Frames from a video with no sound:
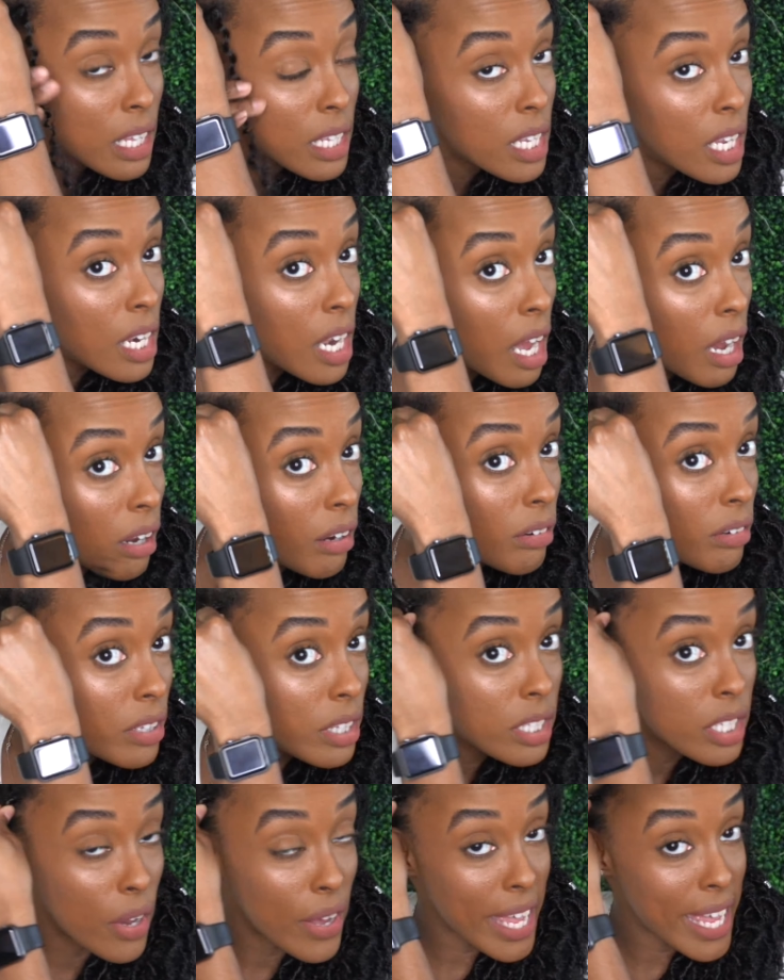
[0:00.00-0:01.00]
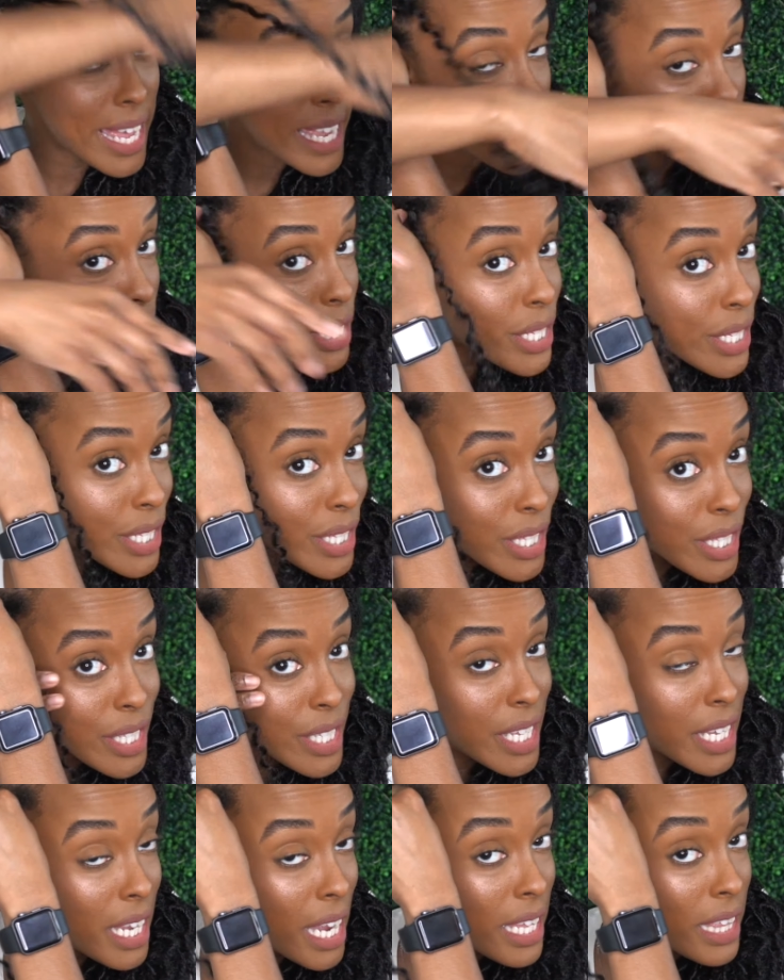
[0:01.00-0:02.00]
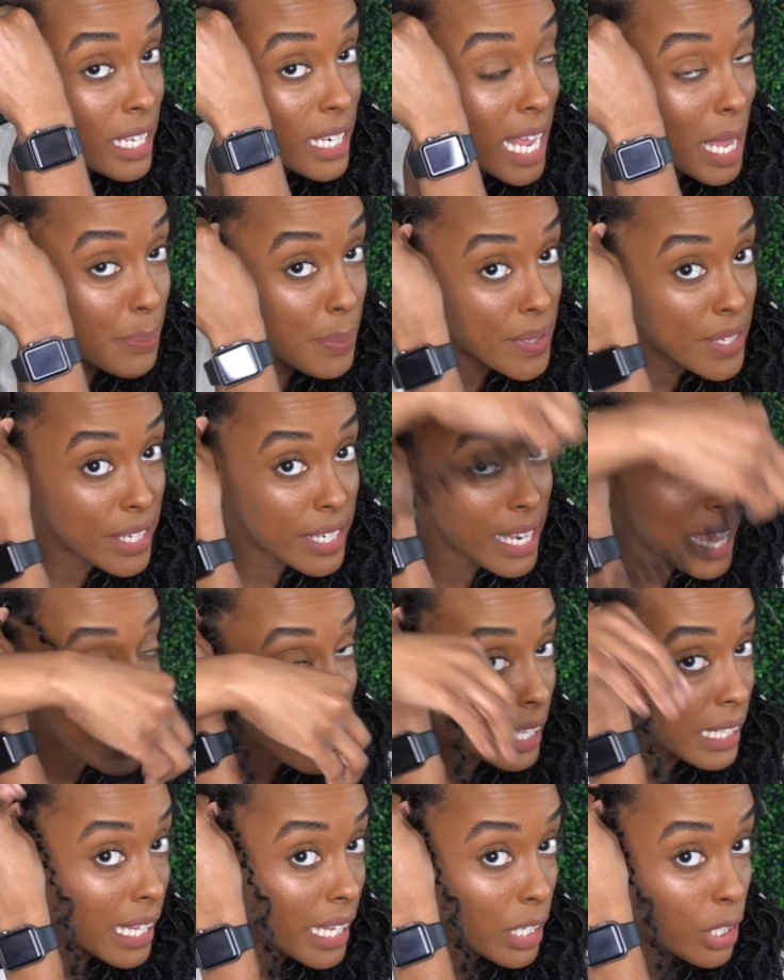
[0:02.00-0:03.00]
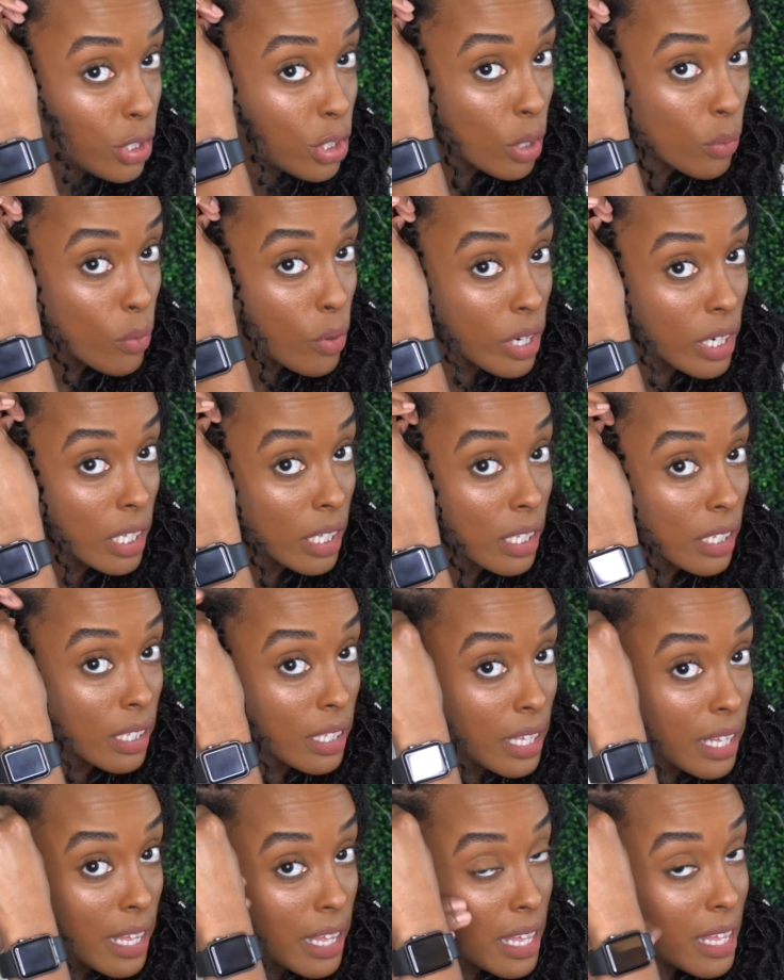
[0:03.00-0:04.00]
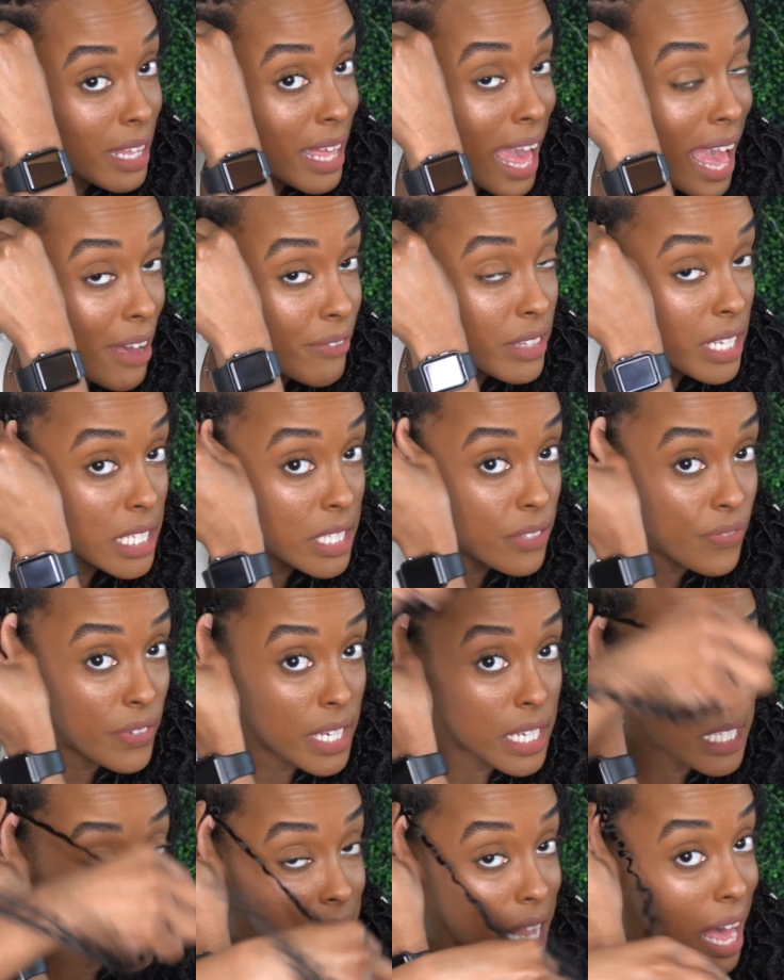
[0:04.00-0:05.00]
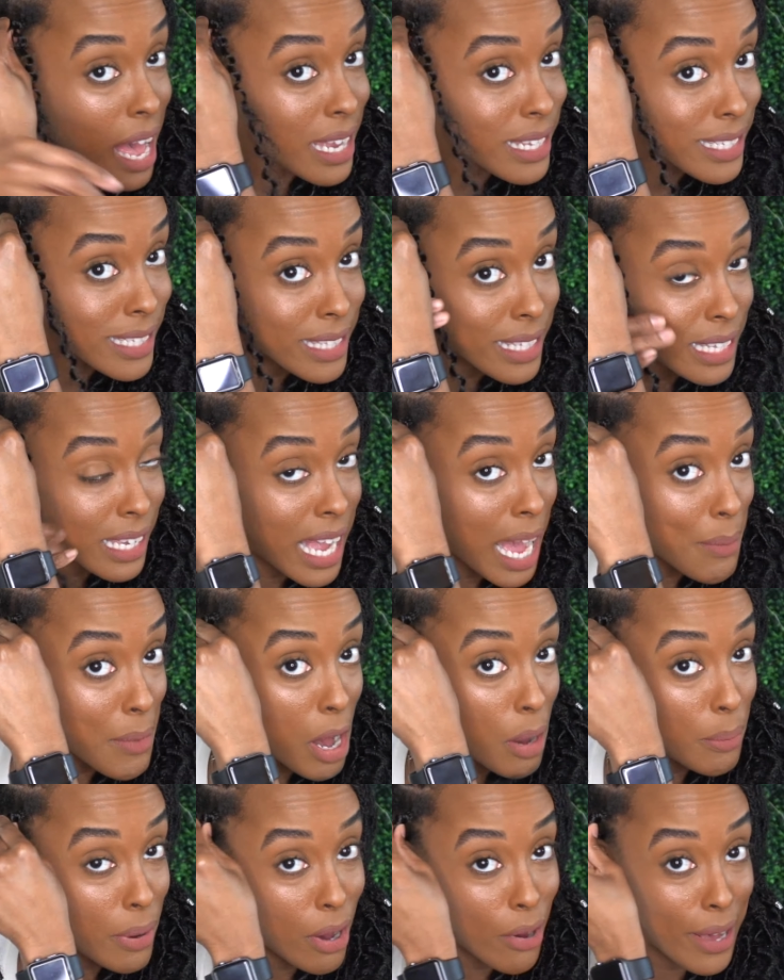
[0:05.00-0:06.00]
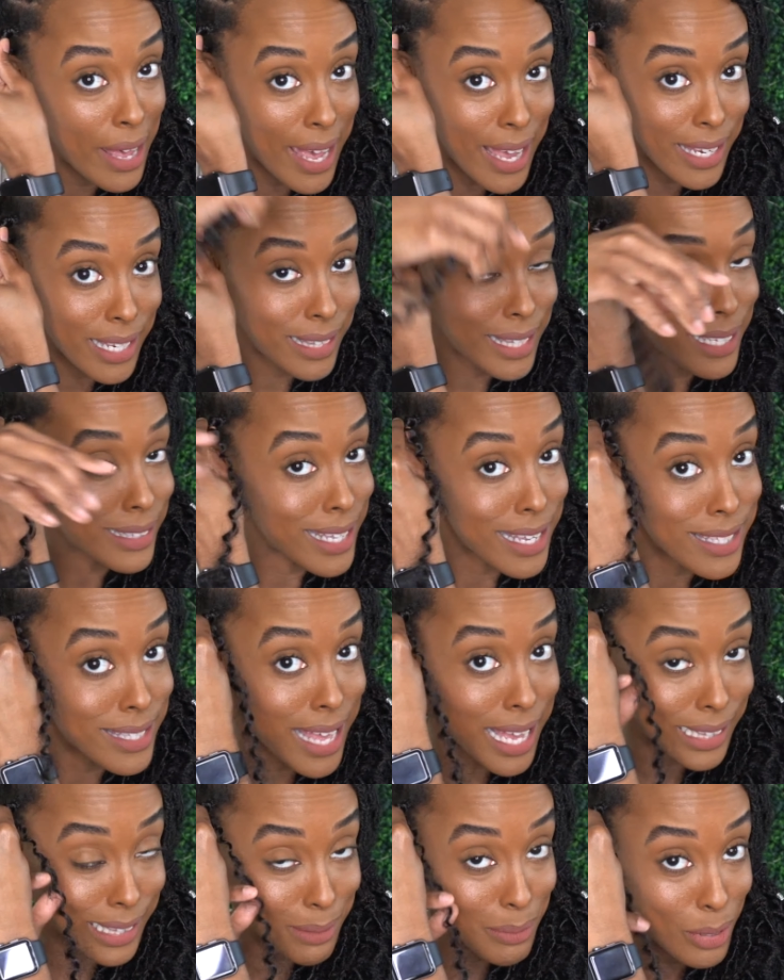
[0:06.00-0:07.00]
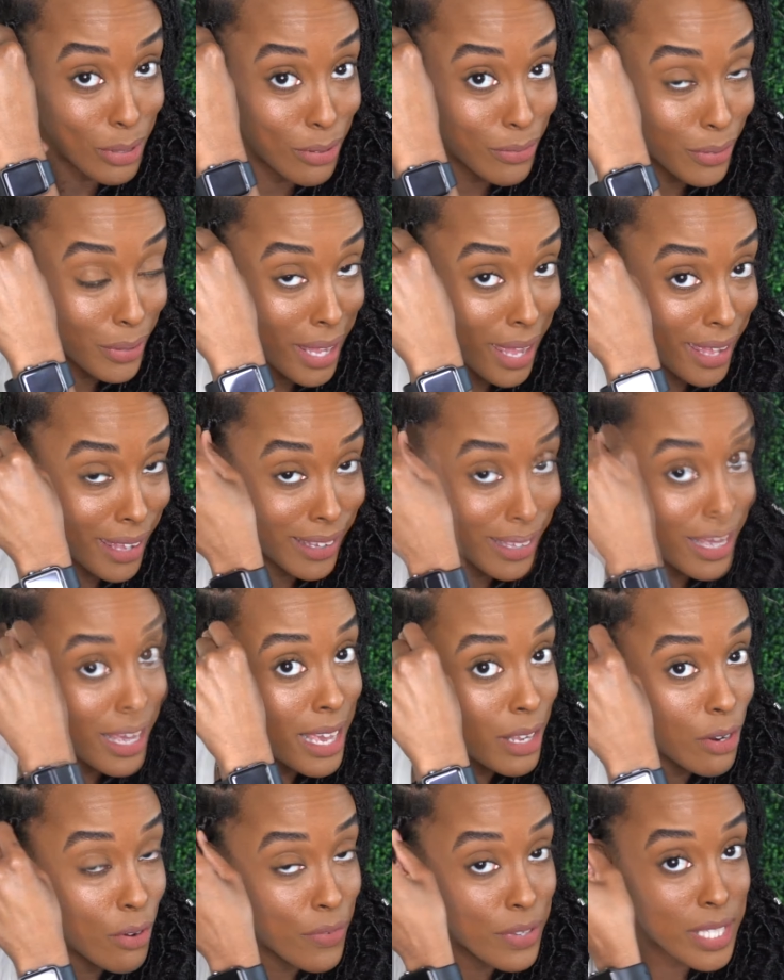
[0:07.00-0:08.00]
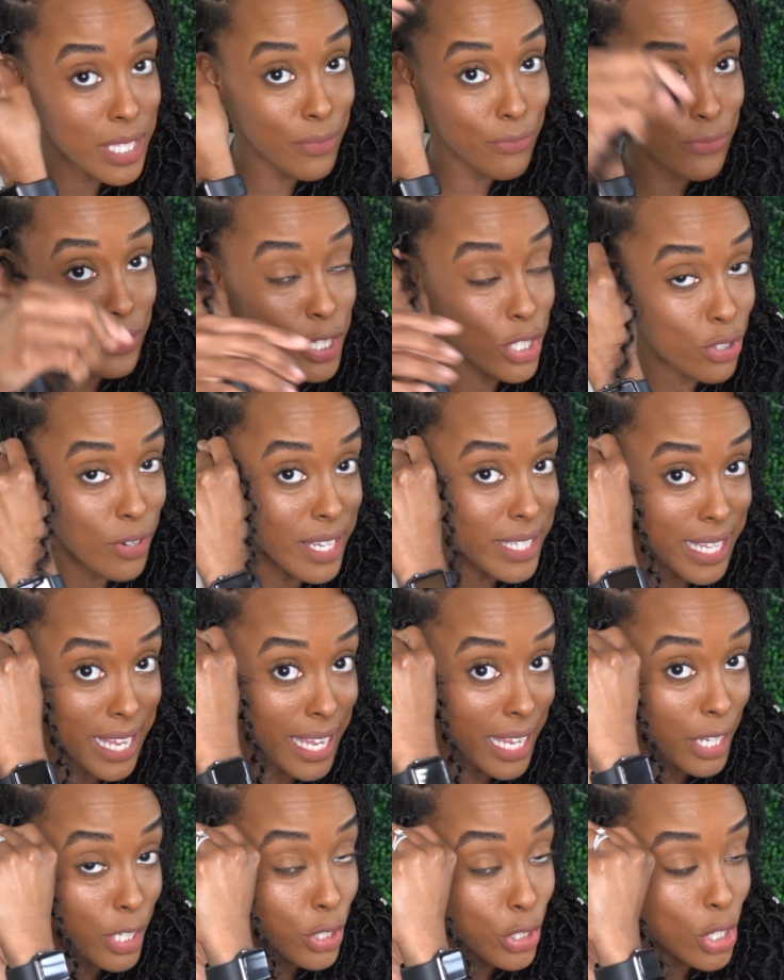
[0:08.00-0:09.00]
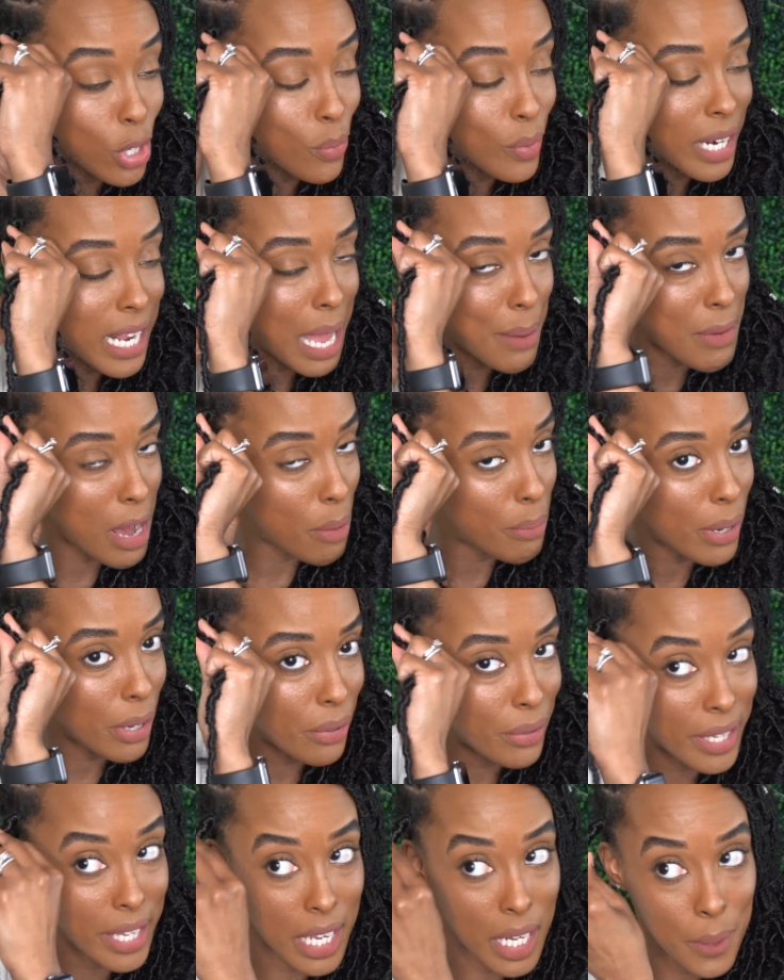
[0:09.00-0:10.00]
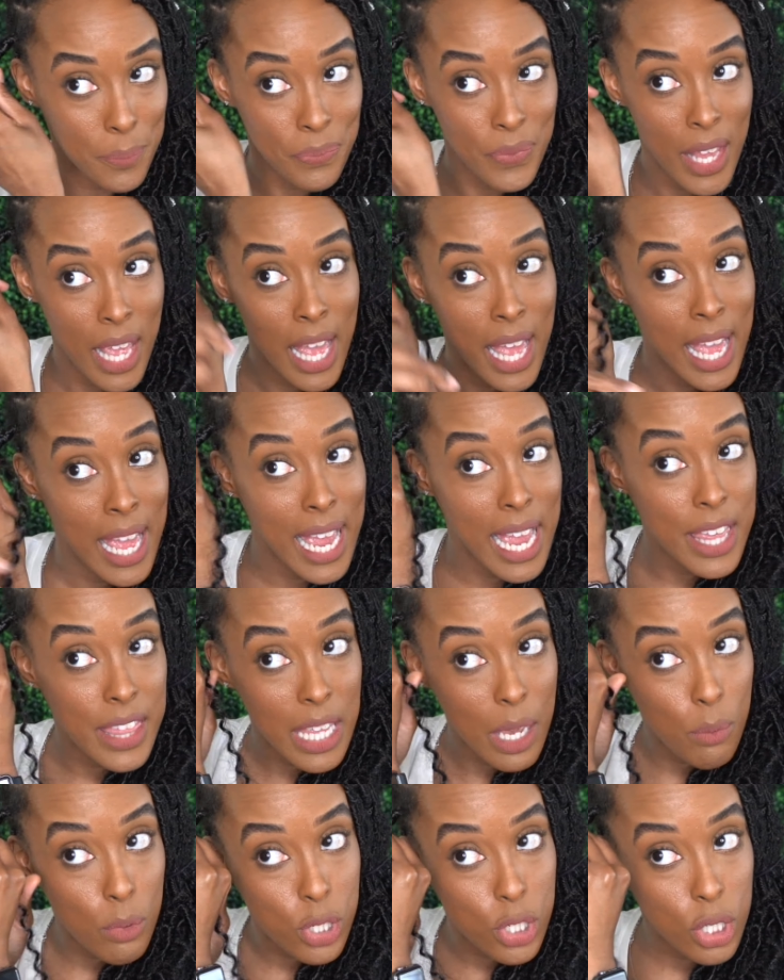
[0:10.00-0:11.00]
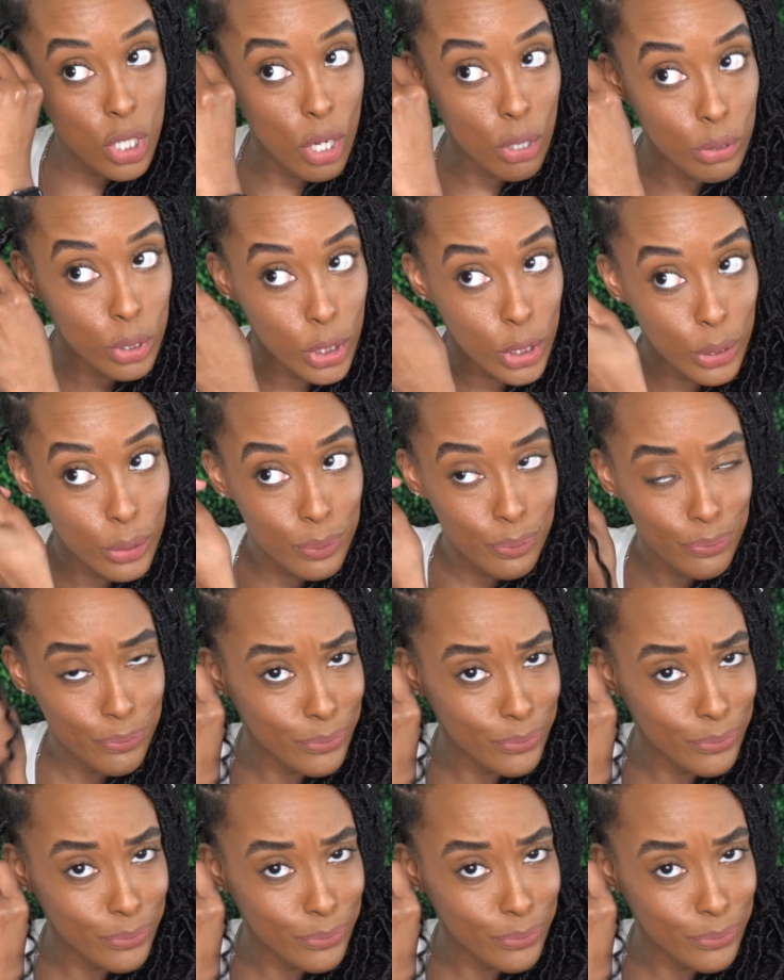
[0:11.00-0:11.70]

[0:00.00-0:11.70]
your edges and the nape of your neck. Like, you don't want to have these fierce locks and then come out bald-headed. Like, that's not the move, okay? Not over some free tress hair. You don't want to come out bald-headed. And then what you're gonna do